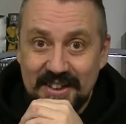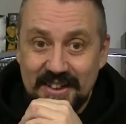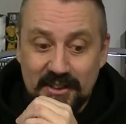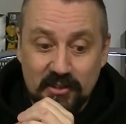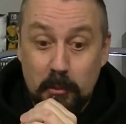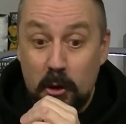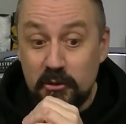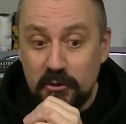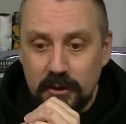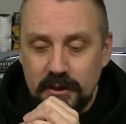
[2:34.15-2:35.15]
It's a
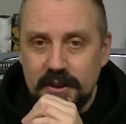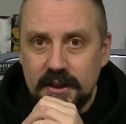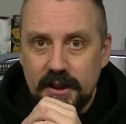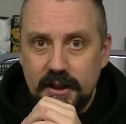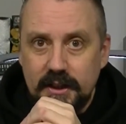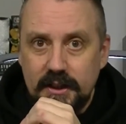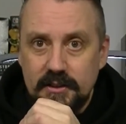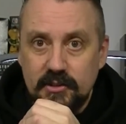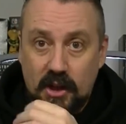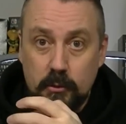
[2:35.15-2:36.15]
mouthful.
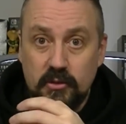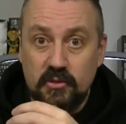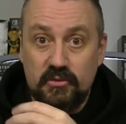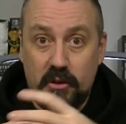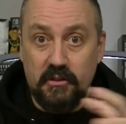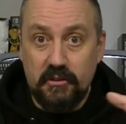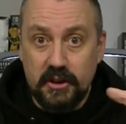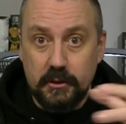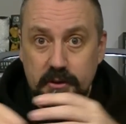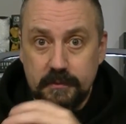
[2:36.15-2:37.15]
Sounds very, very
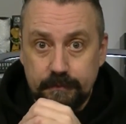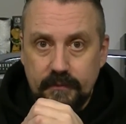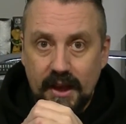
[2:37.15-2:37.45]
good.